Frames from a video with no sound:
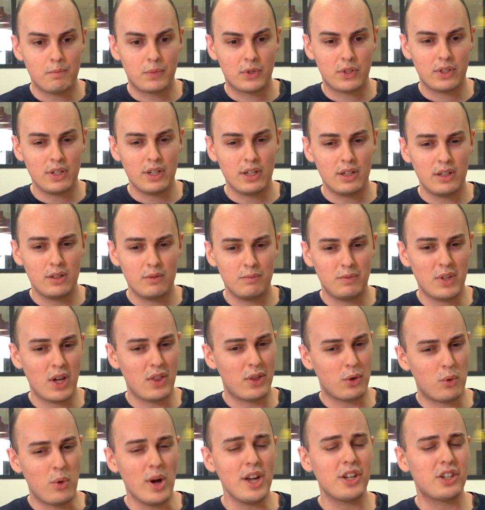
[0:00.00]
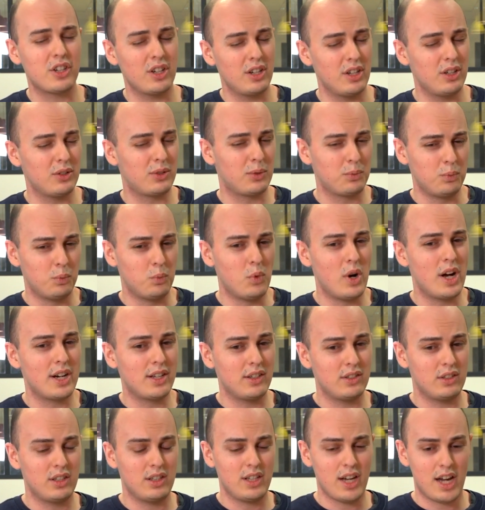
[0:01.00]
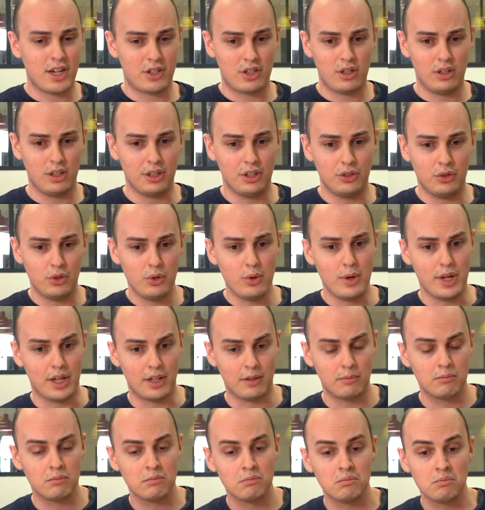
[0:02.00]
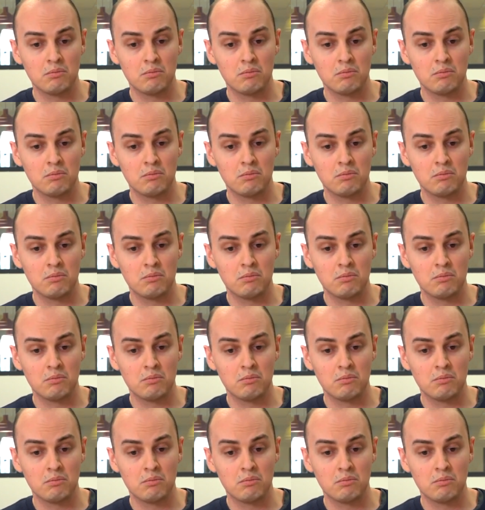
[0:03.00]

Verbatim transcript: So now the question is, what is it actually doing?